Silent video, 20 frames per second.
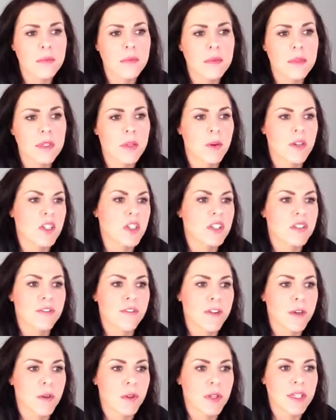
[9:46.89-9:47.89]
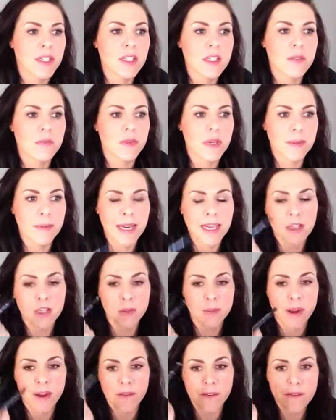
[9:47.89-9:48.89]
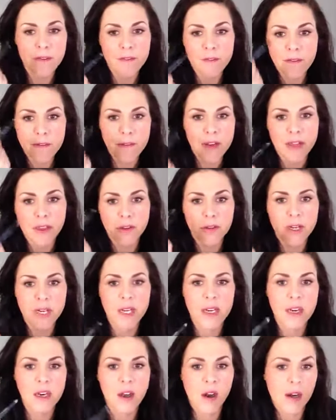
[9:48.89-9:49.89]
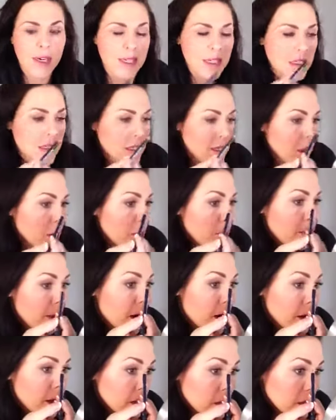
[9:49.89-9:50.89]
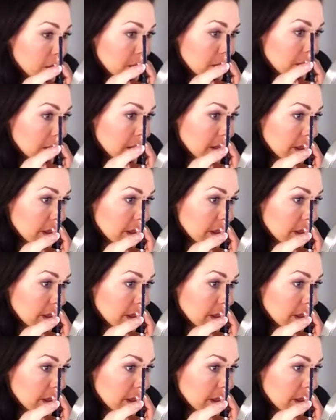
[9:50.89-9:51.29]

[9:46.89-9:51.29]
So I just feel that it doesn't really matter about feathery lines so much.